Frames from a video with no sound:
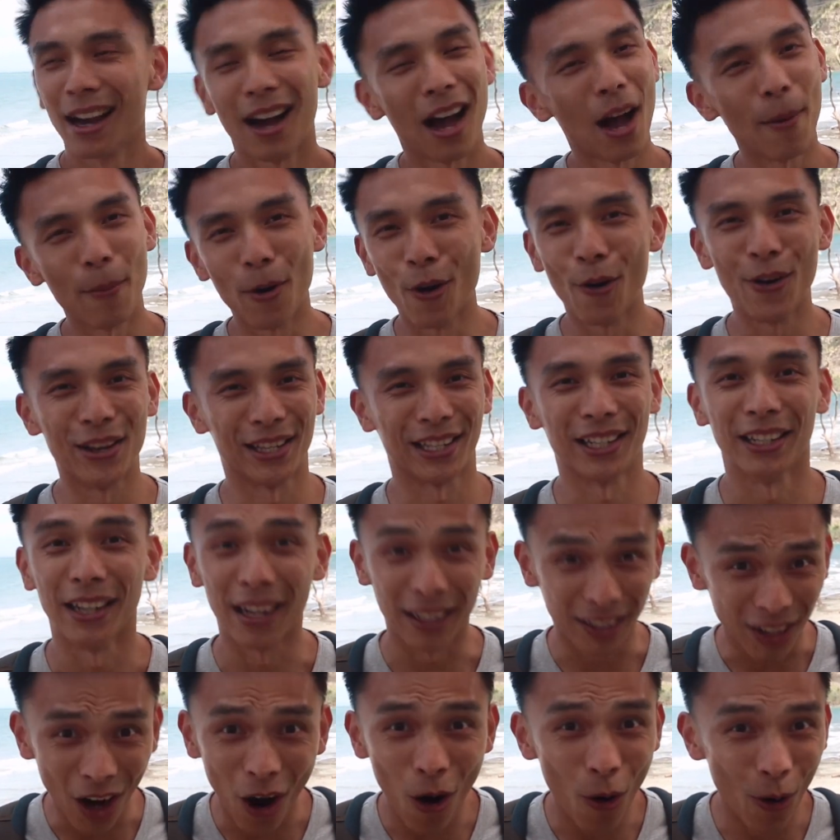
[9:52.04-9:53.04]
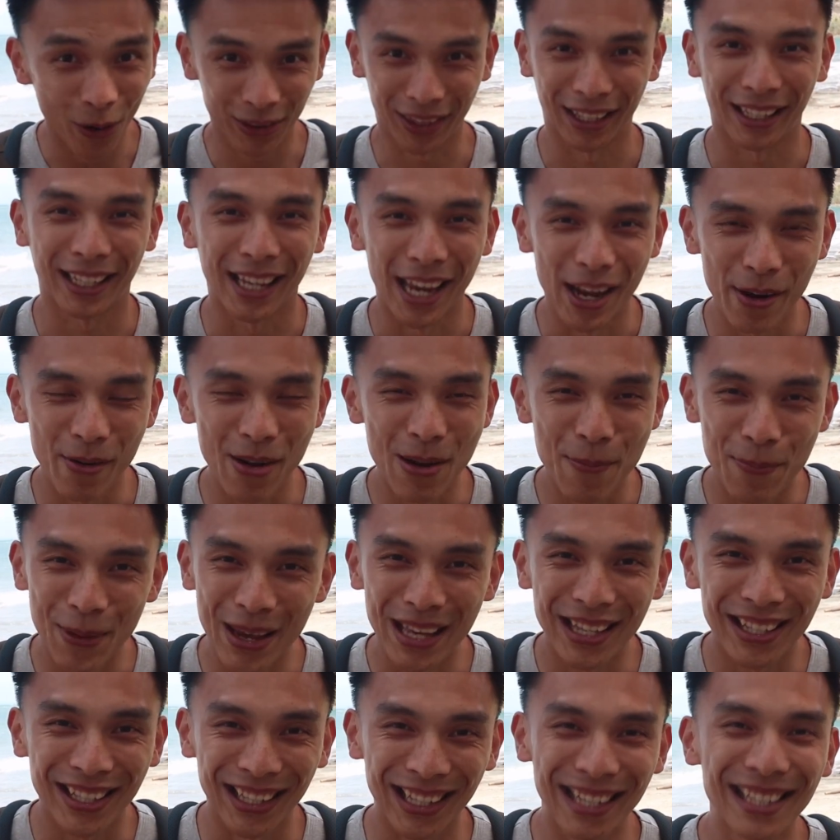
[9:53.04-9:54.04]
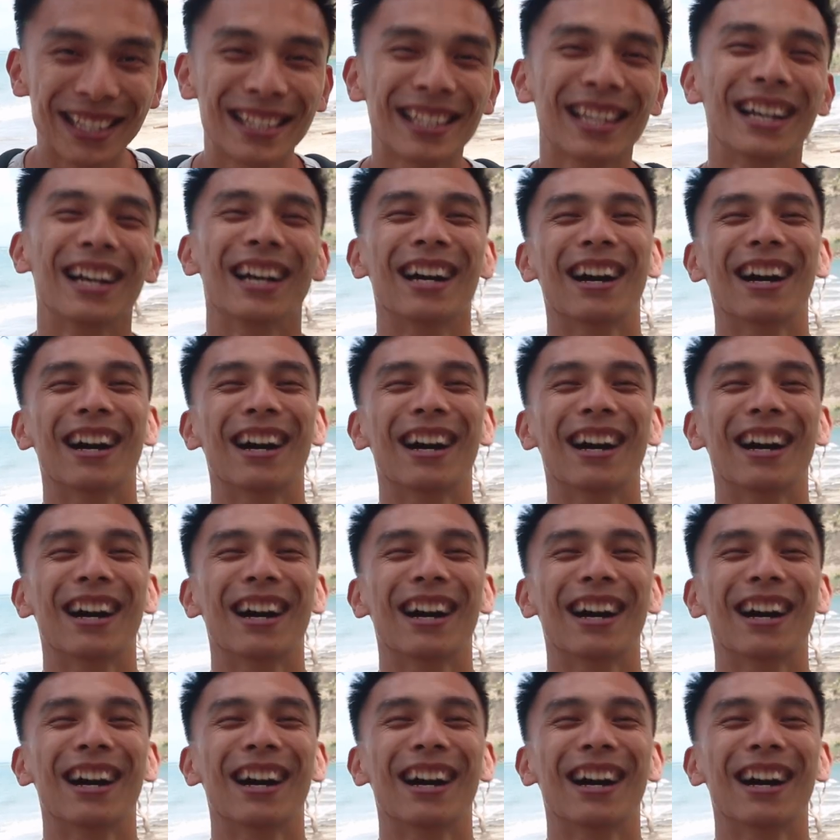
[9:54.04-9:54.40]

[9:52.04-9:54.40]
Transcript: I'm always gonna go with the Kiwi beaches.